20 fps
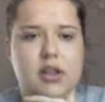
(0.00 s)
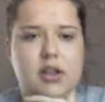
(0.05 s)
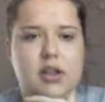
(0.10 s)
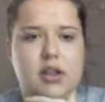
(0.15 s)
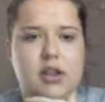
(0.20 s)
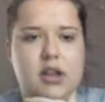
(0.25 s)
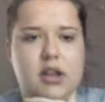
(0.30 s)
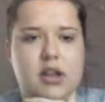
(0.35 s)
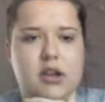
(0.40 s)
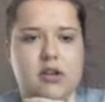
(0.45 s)

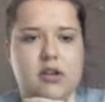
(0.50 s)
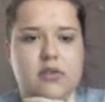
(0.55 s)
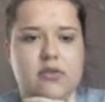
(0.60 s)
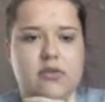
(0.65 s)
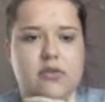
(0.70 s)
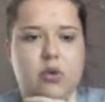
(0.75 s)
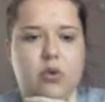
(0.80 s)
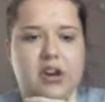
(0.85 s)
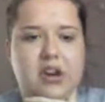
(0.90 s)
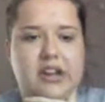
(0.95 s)
And
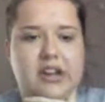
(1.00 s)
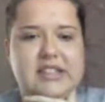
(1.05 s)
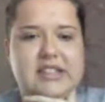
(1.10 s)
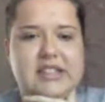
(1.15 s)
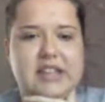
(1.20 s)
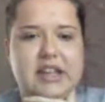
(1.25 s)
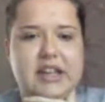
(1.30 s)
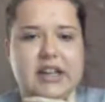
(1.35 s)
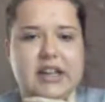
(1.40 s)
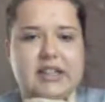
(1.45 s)
then
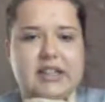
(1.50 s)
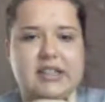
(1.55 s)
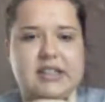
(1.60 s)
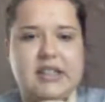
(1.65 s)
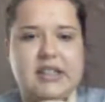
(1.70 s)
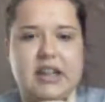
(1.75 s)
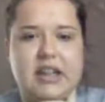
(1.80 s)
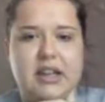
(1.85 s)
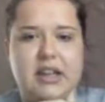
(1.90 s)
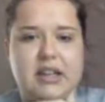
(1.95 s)
46
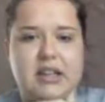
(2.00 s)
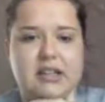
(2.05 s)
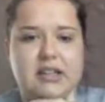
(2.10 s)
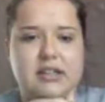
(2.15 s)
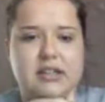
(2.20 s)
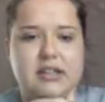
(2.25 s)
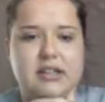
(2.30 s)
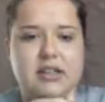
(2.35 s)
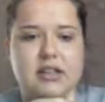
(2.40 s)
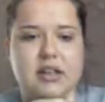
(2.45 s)

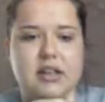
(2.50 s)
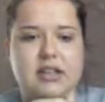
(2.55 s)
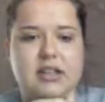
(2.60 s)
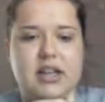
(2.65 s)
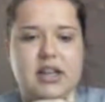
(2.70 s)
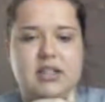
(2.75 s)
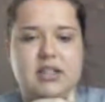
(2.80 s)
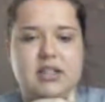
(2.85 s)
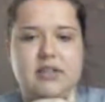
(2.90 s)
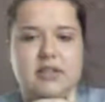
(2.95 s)
is
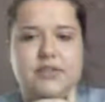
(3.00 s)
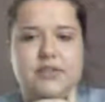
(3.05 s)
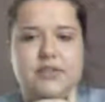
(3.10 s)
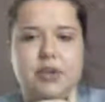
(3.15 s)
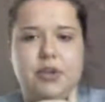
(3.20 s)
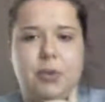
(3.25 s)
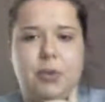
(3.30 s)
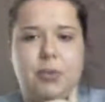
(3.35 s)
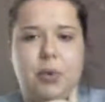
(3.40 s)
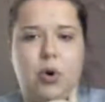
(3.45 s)
test of two
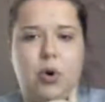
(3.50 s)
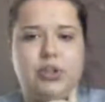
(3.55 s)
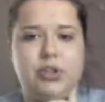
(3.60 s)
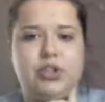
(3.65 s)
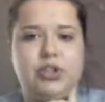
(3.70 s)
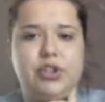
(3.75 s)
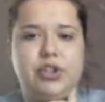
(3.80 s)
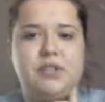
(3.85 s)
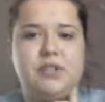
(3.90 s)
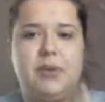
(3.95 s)

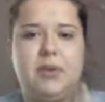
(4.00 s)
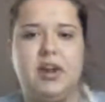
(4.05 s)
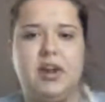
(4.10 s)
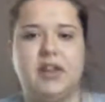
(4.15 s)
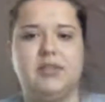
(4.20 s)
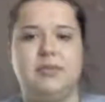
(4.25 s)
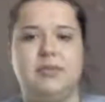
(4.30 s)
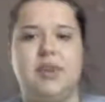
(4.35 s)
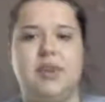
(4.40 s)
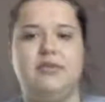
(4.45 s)
proportions because
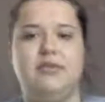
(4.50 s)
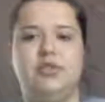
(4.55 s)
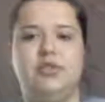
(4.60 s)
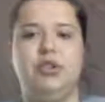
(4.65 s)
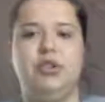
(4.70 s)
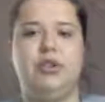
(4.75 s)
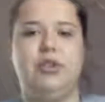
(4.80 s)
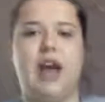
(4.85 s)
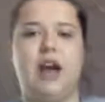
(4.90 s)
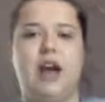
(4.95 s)
we have two
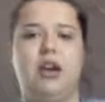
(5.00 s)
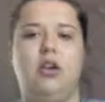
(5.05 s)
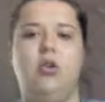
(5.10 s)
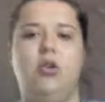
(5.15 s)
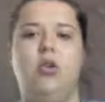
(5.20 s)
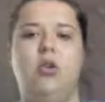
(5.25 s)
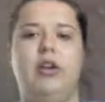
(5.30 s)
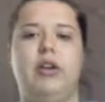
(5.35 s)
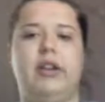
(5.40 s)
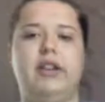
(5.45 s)

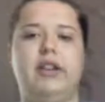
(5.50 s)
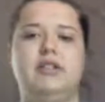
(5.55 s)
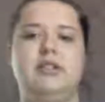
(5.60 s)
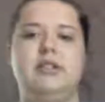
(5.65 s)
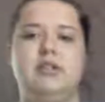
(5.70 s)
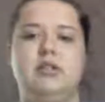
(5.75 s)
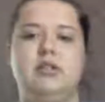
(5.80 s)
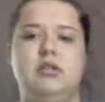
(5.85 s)
categories.